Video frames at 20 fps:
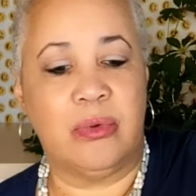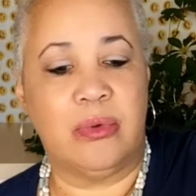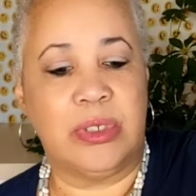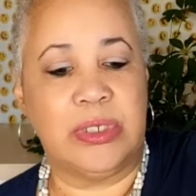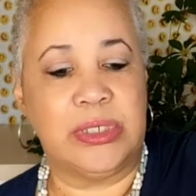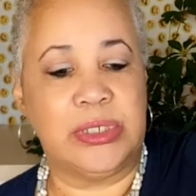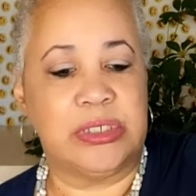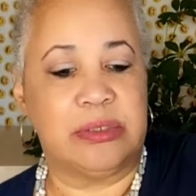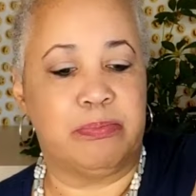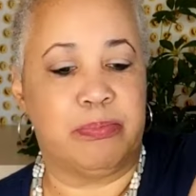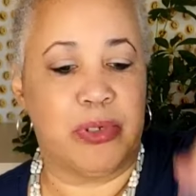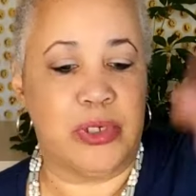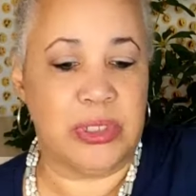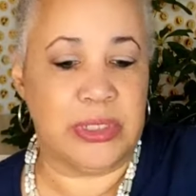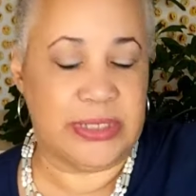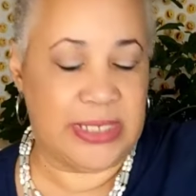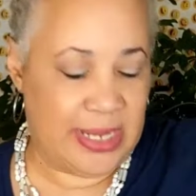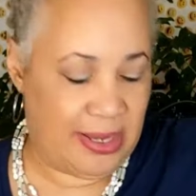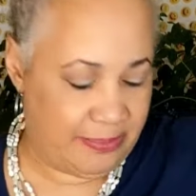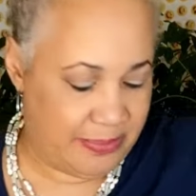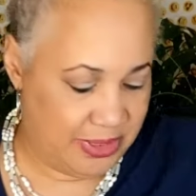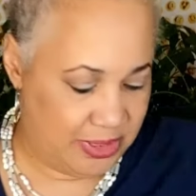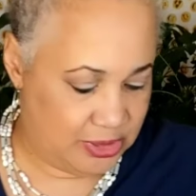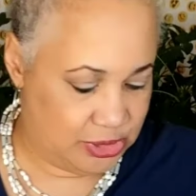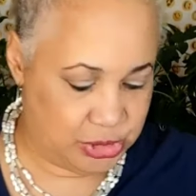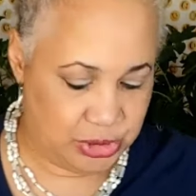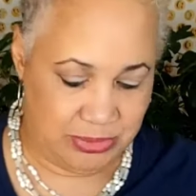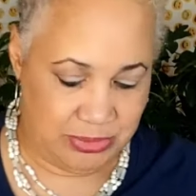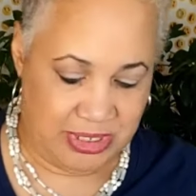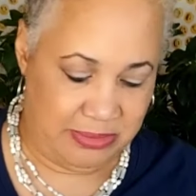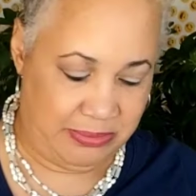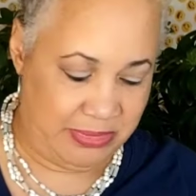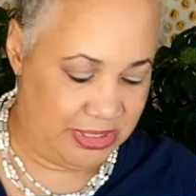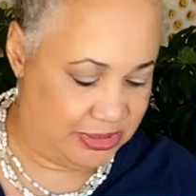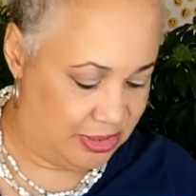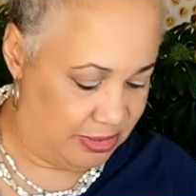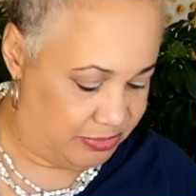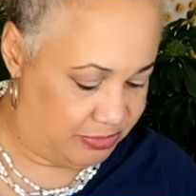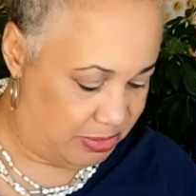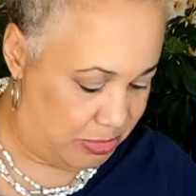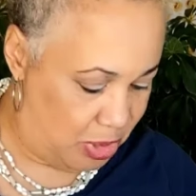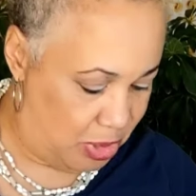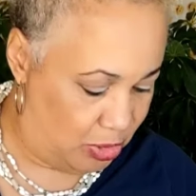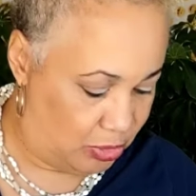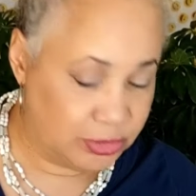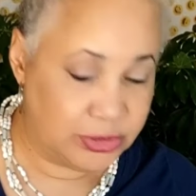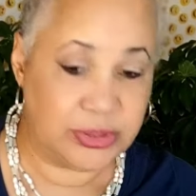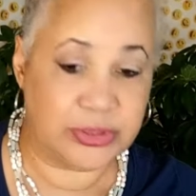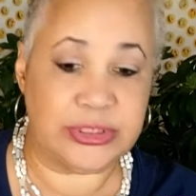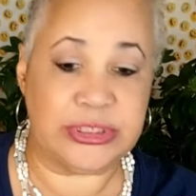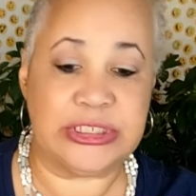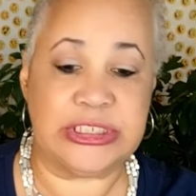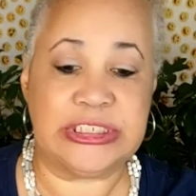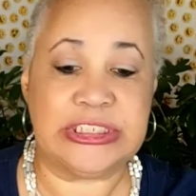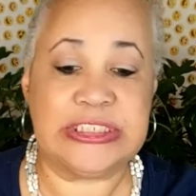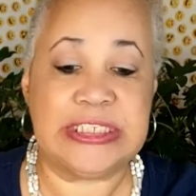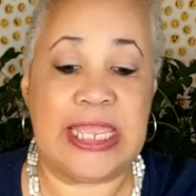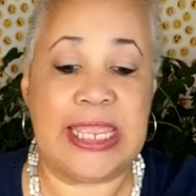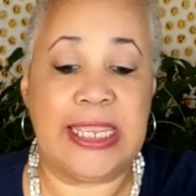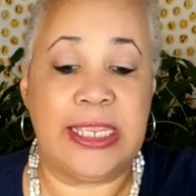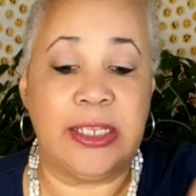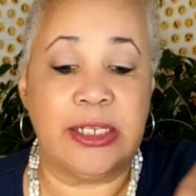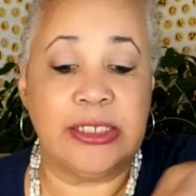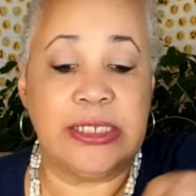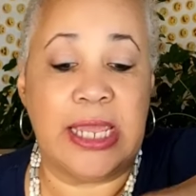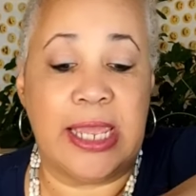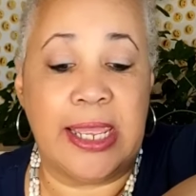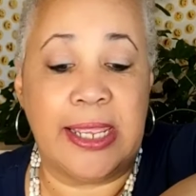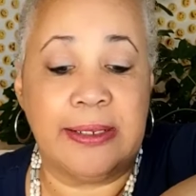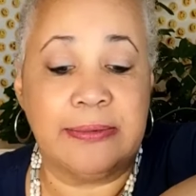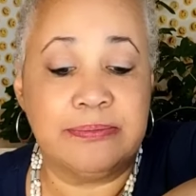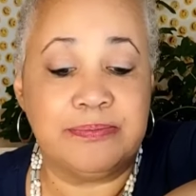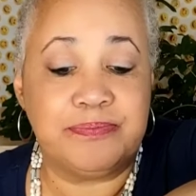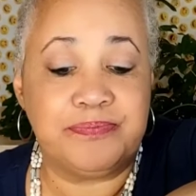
Just pull it out because you might mess up the mold, so you just take your time.